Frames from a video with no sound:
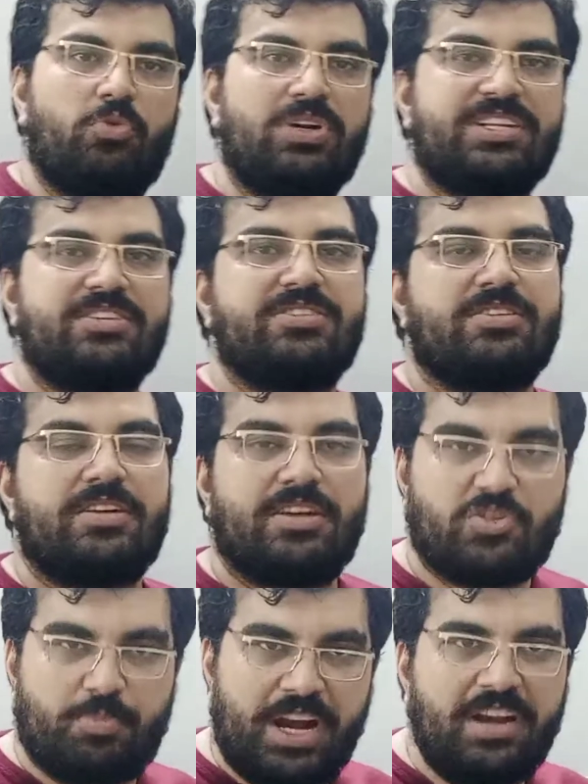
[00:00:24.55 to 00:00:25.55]
what is
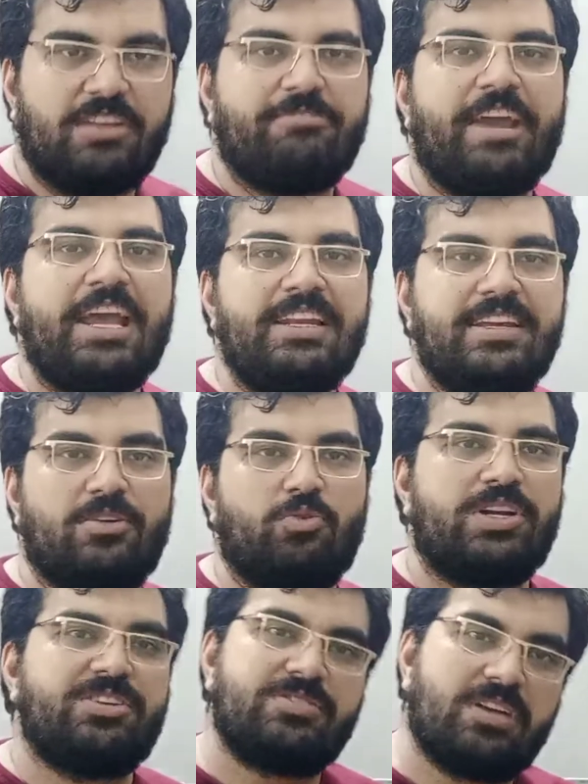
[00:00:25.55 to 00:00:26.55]
respiratory failure,
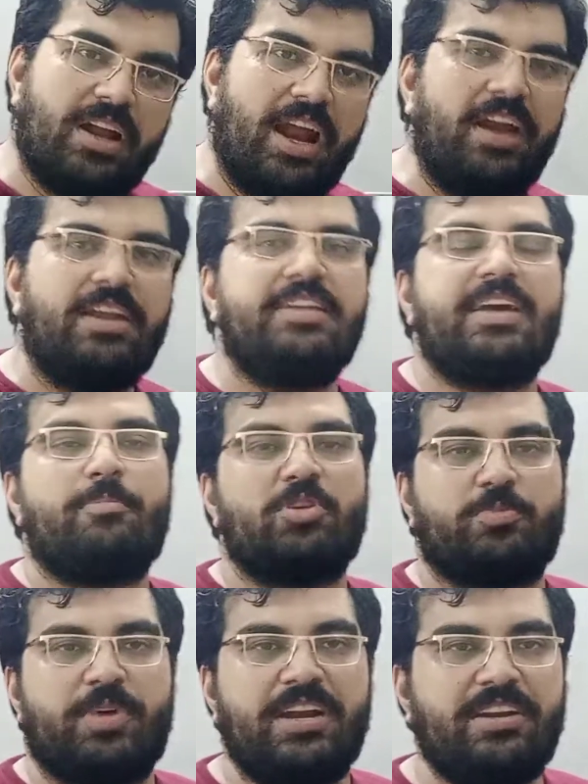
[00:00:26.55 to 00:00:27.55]
what is the criteria of
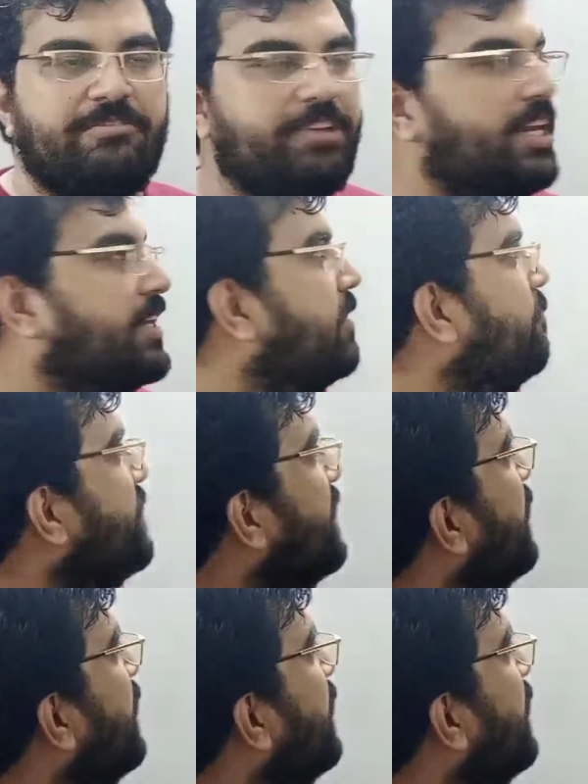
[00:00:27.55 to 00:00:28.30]
respiratory failure,